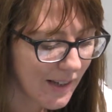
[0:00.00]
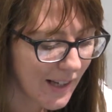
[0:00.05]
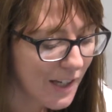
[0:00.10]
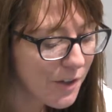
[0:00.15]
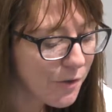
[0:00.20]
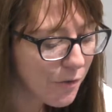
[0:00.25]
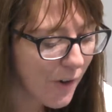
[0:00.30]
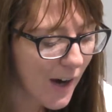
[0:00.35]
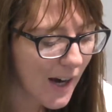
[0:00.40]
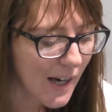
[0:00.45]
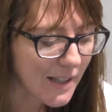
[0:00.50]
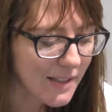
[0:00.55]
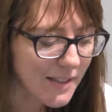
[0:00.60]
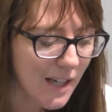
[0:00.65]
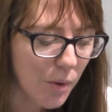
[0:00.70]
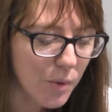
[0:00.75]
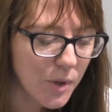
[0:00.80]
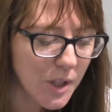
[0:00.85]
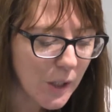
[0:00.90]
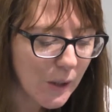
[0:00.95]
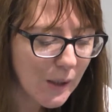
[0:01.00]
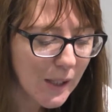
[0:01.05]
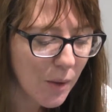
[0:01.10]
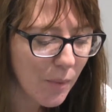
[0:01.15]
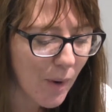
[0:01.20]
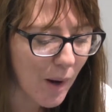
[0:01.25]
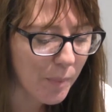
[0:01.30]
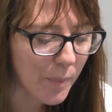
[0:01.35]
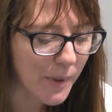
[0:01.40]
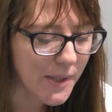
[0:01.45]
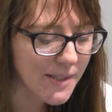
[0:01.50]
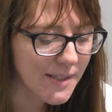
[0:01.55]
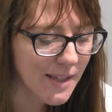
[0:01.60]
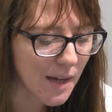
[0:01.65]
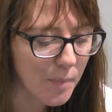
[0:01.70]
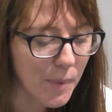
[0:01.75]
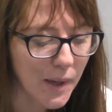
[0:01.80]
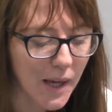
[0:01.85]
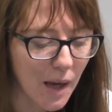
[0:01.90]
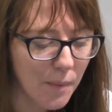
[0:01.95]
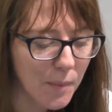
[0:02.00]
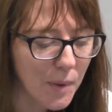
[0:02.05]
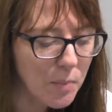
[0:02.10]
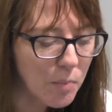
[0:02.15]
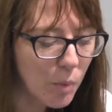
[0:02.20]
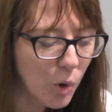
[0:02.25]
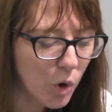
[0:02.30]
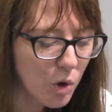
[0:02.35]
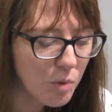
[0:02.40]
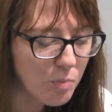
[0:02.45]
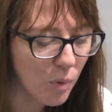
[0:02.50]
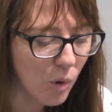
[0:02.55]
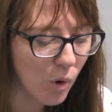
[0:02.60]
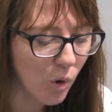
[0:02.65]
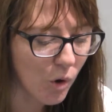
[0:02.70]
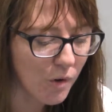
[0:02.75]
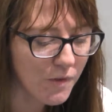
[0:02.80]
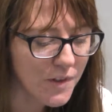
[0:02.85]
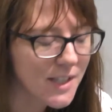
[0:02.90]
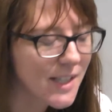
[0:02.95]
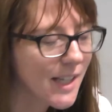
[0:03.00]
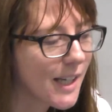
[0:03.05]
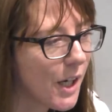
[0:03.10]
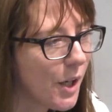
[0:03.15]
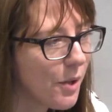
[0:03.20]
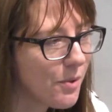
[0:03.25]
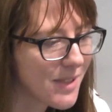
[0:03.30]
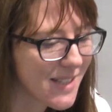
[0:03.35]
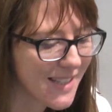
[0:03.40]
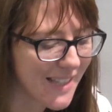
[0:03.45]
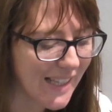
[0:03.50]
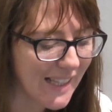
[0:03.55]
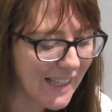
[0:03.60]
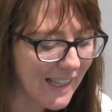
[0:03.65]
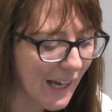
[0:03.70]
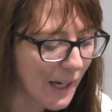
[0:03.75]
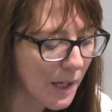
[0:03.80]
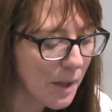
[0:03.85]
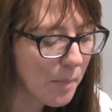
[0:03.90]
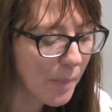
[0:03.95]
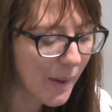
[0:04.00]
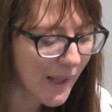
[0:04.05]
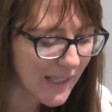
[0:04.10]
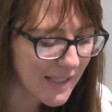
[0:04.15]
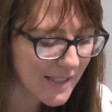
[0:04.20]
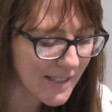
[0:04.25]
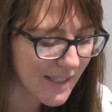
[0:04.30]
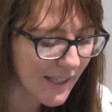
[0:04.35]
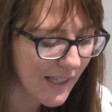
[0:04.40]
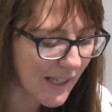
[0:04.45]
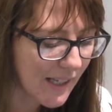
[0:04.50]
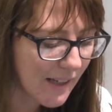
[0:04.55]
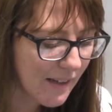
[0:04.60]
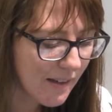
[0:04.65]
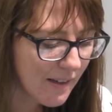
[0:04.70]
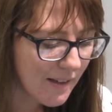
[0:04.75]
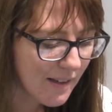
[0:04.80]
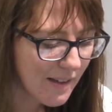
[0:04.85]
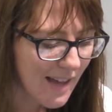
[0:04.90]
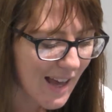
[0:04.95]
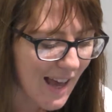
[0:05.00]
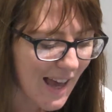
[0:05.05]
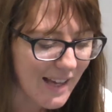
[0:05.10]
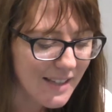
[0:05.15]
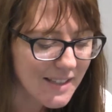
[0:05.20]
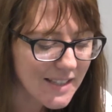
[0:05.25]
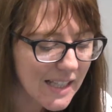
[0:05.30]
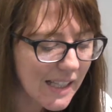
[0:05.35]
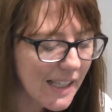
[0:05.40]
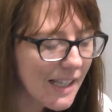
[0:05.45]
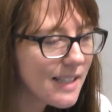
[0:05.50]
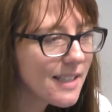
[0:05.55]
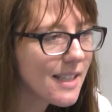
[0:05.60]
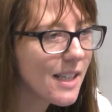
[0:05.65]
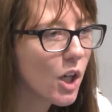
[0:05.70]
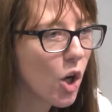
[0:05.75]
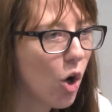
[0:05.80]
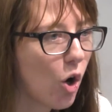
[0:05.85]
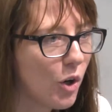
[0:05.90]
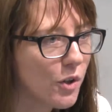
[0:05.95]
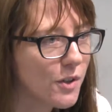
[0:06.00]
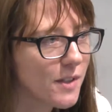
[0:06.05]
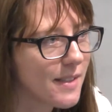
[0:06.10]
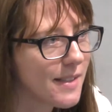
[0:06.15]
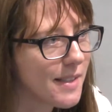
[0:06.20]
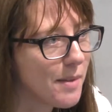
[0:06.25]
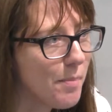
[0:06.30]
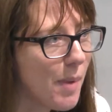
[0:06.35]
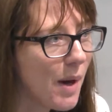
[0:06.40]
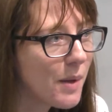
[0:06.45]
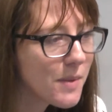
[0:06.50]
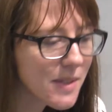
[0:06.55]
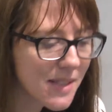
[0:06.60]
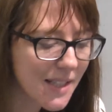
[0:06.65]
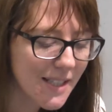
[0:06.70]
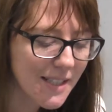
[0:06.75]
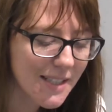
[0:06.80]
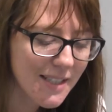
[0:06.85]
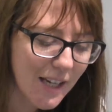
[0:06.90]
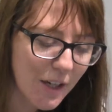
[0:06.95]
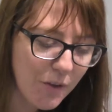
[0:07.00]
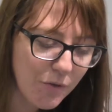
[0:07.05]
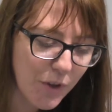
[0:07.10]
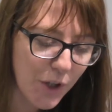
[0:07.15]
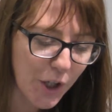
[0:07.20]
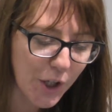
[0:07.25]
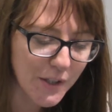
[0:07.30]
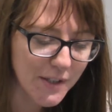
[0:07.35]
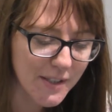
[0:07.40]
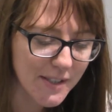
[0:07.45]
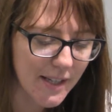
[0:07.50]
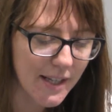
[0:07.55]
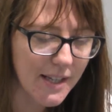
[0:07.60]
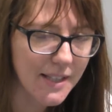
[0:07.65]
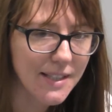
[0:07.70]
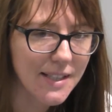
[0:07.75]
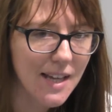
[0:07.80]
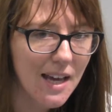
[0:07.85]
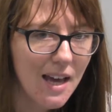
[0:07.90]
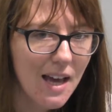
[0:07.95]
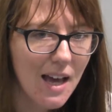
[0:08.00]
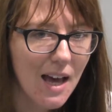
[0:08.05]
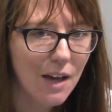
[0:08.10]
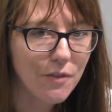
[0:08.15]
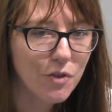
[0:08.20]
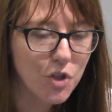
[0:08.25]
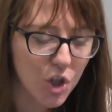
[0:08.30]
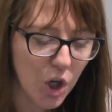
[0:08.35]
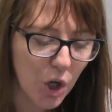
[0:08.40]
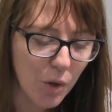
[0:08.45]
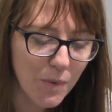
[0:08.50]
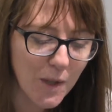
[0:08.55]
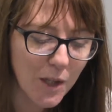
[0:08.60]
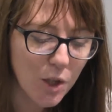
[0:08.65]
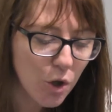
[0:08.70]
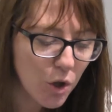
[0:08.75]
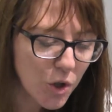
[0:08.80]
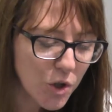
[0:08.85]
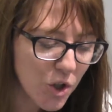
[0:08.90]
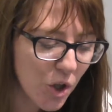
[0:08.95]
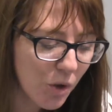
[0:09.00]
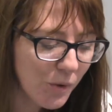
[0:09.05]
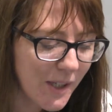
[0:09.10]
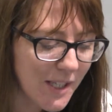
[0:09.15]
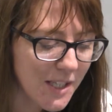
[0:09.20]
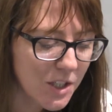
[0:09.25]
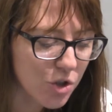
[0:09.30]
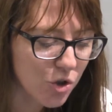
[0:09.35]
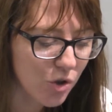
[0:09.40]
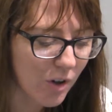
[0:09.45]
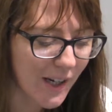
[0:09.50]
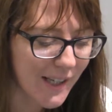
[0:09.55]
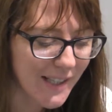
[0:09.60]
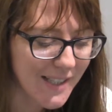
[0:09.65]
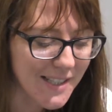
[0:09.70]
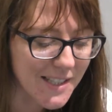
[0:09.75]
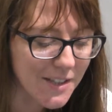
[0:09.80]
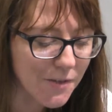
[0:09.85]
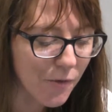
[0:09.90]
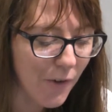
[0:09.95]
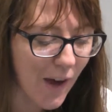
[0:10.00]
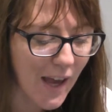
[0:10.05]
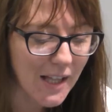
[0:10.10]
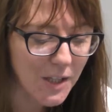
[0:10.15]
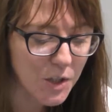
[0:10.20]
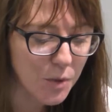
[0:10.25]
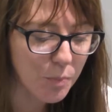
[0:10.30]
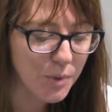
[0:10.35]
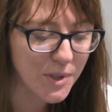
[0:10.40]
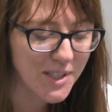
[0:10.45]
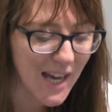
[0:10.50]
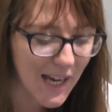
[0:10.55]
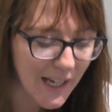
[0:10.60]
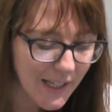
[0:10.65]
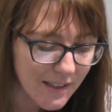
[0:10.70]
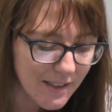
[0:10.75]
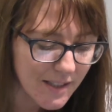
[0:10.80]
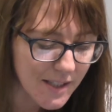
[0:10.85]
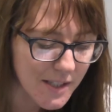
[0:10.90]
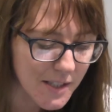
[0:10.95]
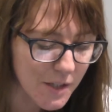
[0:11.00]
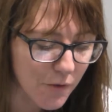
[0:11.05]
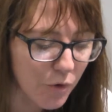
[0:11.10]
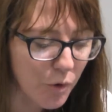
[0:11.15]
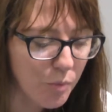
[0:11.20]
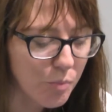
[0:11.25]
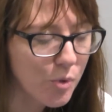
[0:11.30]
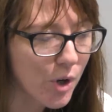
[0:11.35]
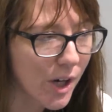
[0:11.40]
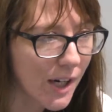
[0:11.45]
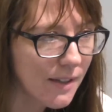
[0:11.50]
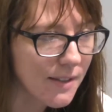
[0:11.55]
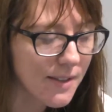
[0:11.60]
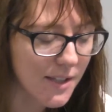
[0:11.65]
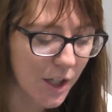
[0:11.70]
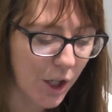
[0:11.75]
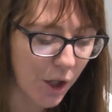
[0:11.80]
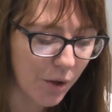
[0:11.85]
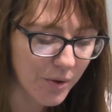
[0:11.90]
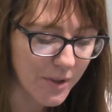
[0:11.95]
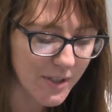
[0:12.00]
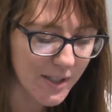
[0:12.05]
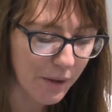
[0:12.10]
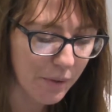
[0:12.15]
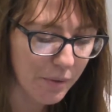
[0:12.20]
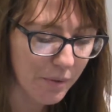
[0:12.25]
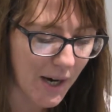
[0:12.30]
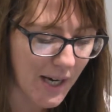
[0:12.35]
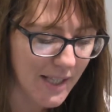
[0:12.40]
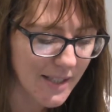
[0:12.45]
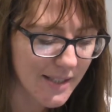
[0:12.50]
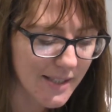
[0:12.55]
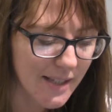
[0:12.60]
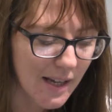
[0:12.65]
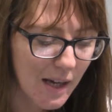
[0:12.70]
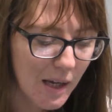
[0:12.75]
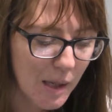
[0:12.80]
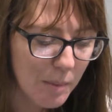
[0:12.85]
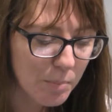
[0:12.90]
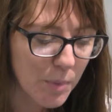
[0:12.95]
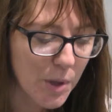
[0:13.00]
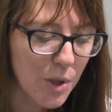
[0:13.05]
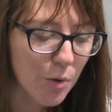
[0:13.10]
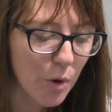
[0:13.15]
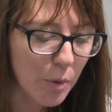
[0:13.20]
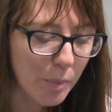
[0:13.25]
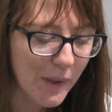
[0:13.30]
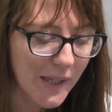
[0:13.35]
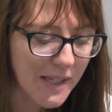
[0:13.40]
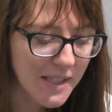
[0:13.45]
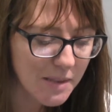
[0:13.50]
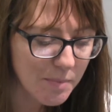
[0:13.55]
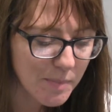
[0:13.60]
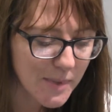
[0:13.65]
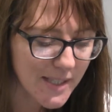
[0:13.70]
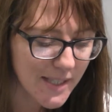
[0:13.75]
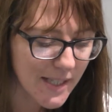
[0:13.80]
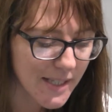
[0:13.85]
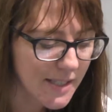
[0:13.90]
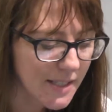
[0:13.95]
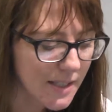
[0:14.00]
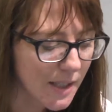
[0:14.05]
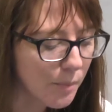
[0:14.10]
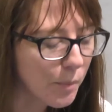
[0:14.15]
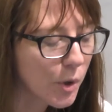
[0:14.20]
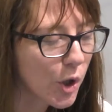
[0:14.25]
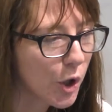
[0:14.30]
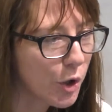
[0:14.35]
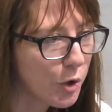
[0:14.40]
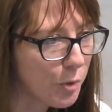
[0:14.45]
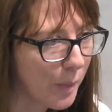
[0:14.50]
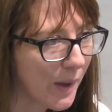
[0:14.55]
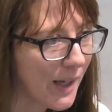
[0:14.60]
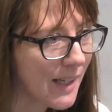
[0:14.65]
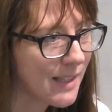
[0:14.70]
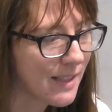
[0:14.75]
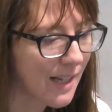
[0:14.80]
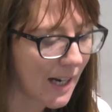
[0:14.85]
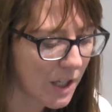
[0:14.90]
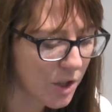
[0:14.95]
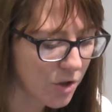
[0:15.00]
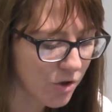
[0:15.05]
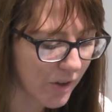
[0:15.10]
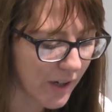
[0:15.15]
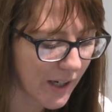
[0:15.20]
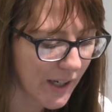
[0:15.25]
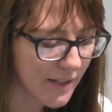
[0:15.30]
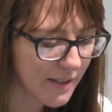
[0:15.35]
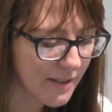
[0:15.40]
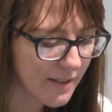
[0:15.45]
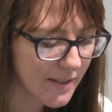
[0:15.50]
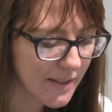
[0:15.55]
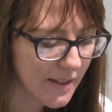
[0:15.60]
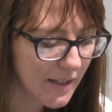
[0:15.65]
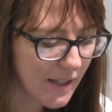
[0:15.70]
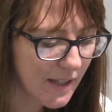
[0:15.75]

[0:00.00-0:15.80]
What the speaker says: In fact, our nuclear weapons are becoming more and more of a security liability. Escalating costs and mounting safety concerns have shown that not only does Trident fail to protect us from real security threats, but the replacement system could be endangering us.